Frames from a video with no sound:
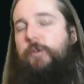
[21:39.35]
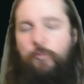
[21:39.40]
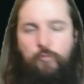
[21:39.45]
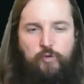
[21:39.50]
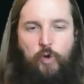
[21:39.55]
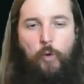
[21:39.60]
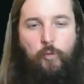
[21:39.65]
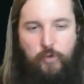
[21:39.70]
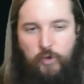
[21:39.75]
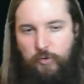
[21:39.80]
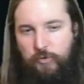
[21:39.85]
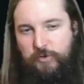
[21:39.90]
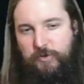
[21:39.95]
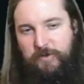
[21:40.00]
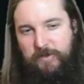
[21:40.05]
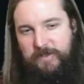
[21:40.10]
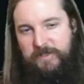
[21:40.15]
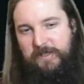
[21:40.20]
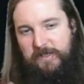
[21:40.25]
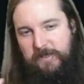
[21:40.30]
You don't
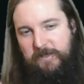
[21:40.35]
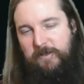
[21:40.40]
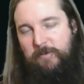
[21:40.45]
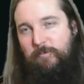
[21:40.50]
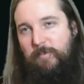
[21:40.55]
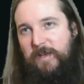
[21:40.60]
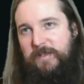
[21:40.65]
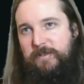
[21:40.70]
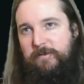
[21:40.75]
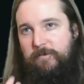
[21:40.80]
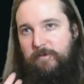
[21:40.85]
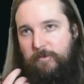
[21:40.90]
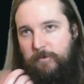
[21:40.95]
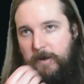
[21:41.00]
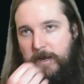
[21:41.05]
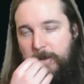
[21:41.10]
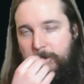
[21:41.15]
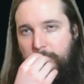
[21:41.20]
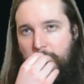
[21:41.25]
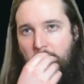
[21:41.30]
usually see it in best of
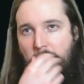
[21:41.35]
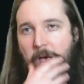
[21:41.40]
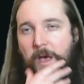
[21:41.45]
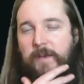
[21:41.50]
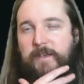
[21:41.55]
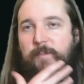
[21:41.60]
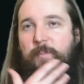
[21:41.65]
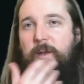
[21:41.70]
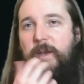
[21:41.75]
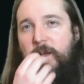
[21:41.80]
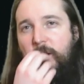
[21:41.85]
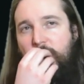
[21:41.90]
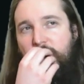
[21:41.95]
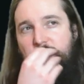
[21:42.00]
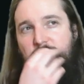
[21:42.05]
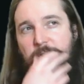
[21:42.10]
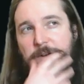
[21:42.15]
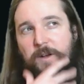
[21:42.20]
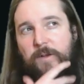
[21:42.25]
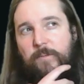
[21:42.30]
3, depending on
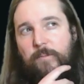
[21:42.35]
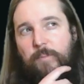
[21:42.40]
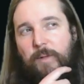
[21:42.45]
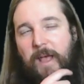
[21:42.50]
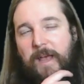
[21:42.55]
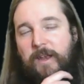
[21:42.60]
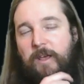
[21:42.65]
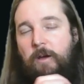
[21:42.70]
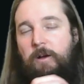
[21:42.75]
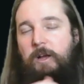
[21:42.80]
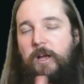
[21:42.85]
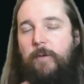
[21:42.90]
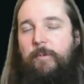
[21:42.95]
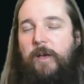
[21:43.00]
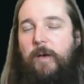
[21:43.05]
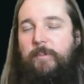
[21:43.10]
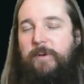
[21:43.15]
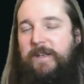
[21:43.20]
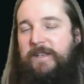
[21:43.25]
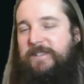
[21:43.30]
if you're planning on
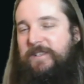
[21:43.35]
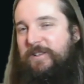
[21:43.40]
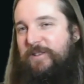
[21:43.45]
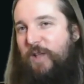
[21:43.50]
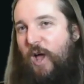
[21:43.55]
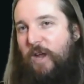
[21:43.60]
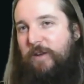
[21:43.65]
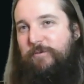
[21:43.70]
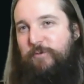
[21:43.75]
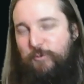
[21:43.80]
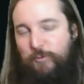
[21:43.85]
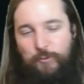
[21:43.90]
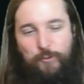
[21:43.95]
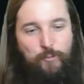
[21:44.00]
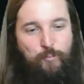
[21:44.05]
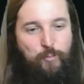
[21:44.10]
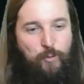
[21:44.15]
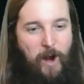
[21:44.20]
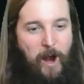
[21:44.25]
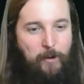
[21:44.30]
coming up against a lot of
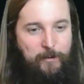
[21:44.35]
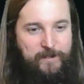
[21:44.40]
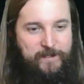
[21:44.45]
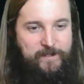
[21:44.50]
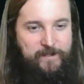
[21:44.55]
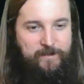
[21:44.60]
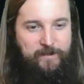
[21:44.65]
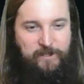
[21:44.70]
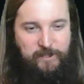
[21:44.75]
Gruul prowess.